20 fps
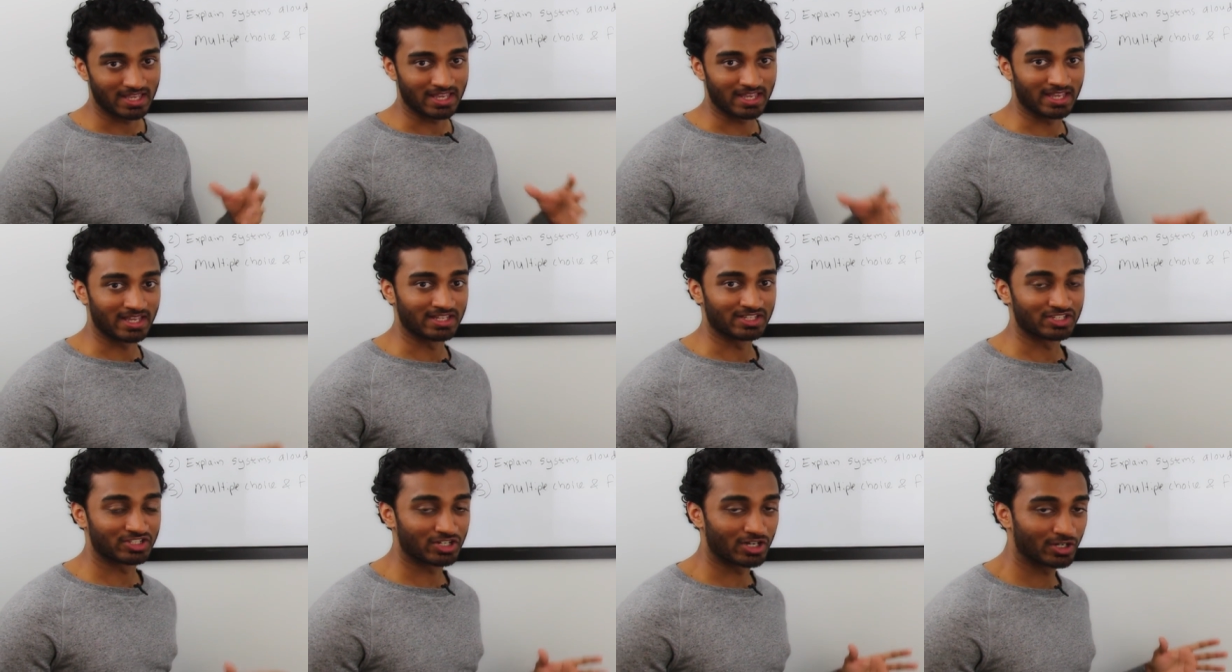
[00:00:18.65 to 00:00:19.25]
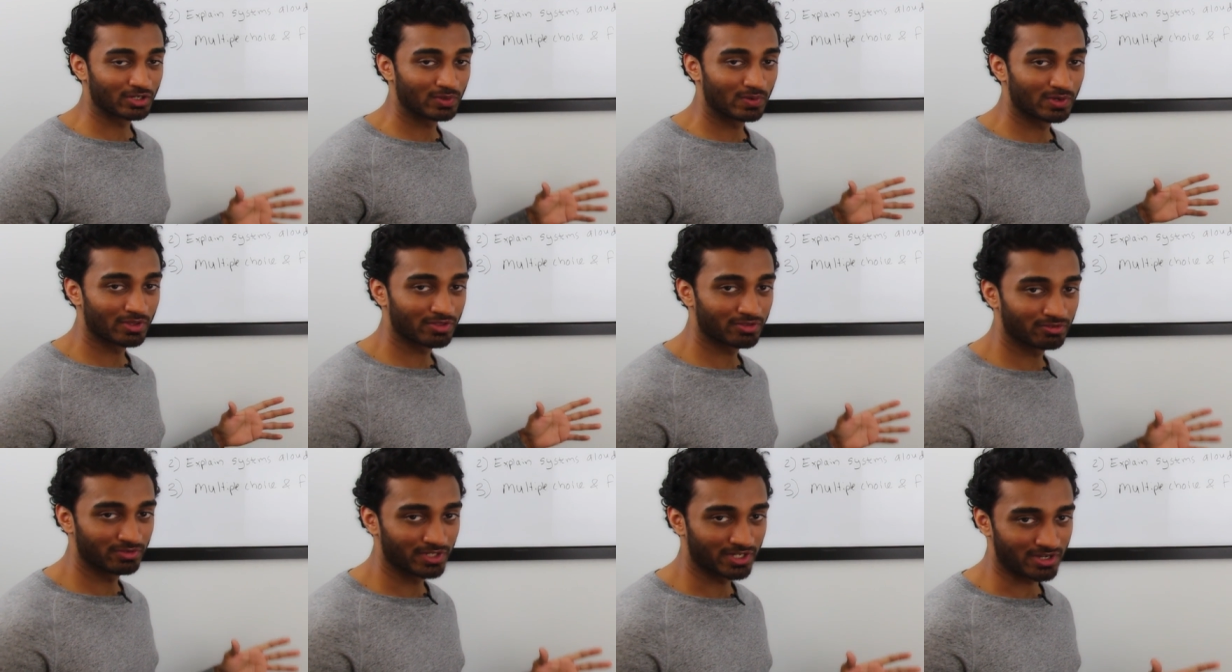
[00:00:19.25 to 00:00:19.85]
and start going
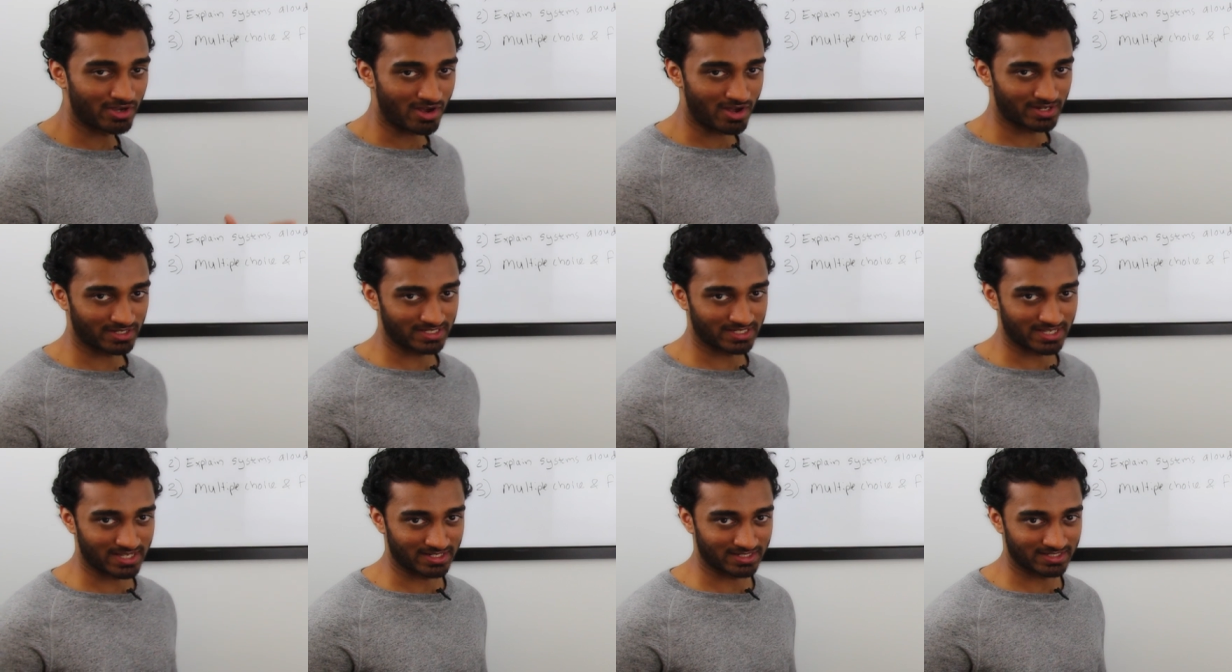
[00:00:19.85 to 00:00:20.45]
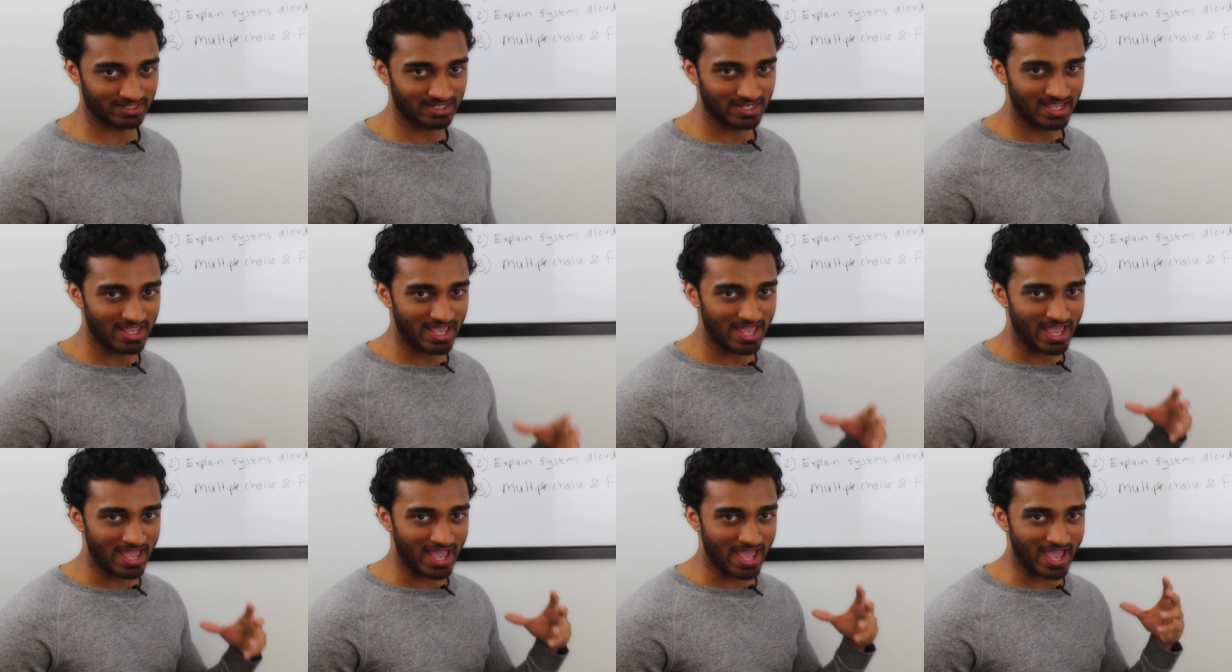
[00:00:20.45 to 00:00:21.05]
through the content
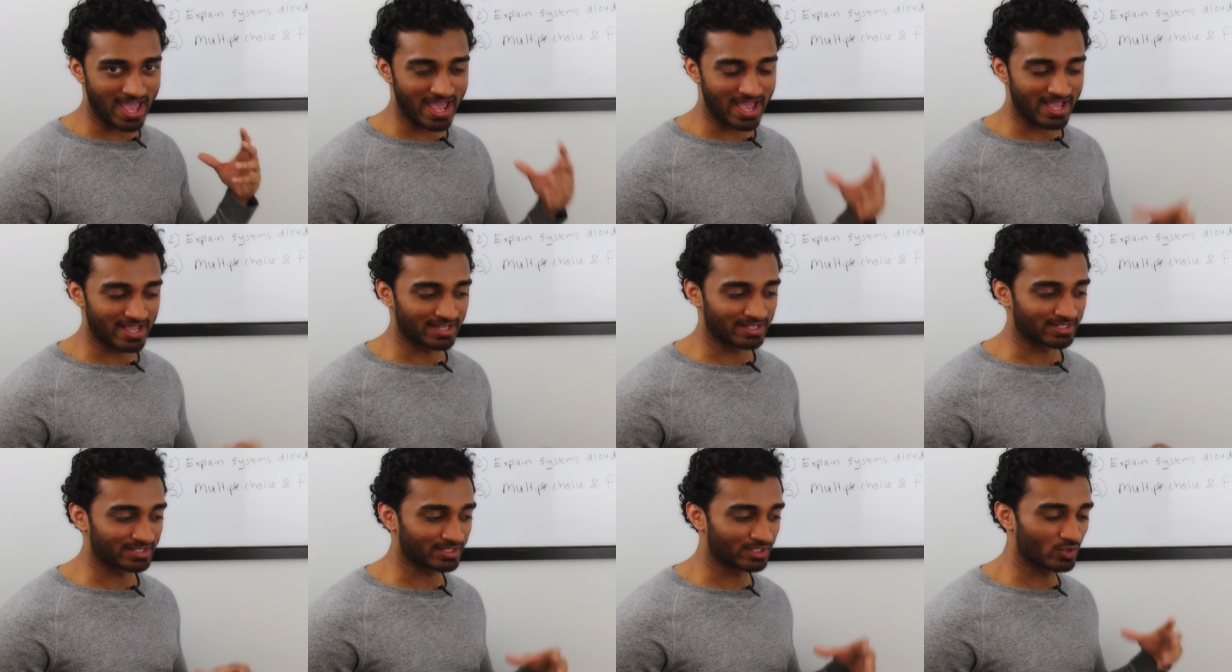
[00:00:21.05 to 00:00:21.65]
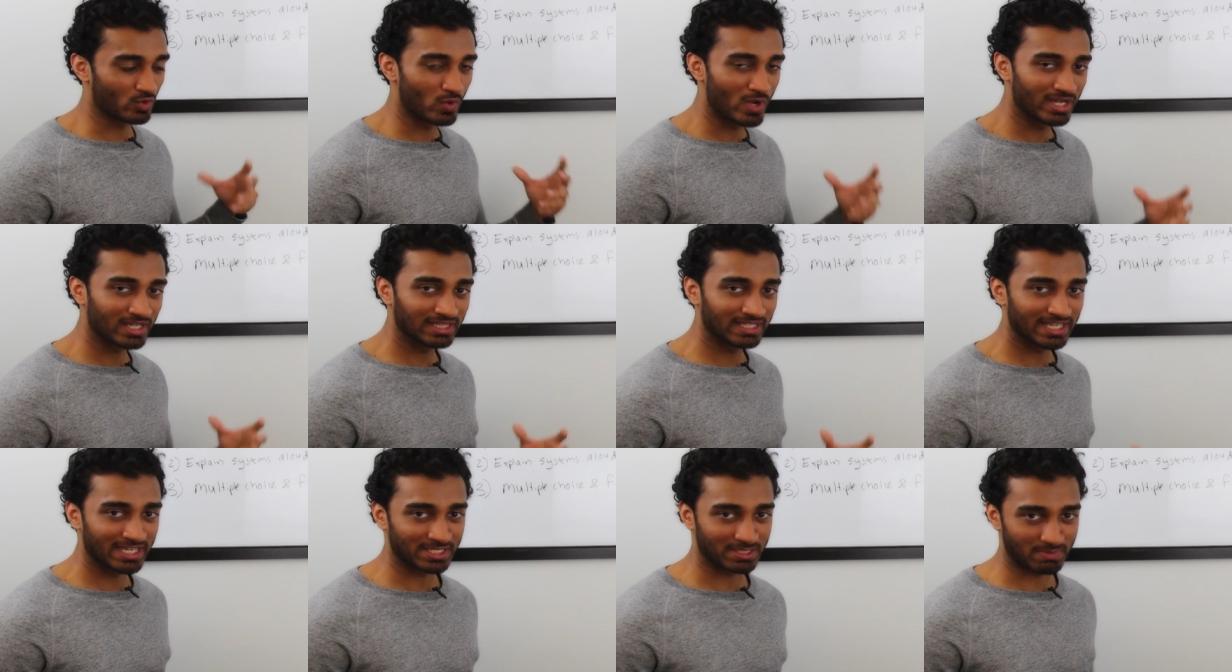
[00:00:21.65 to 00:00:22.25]
as
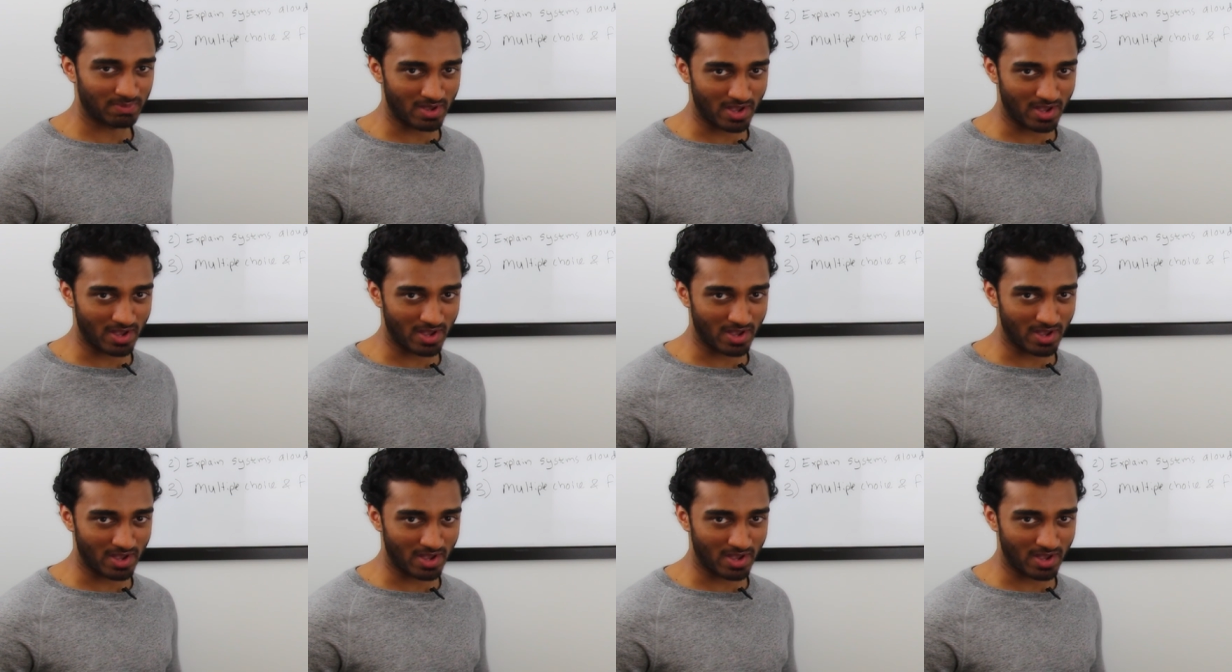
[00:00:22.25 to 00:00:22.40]
quickly as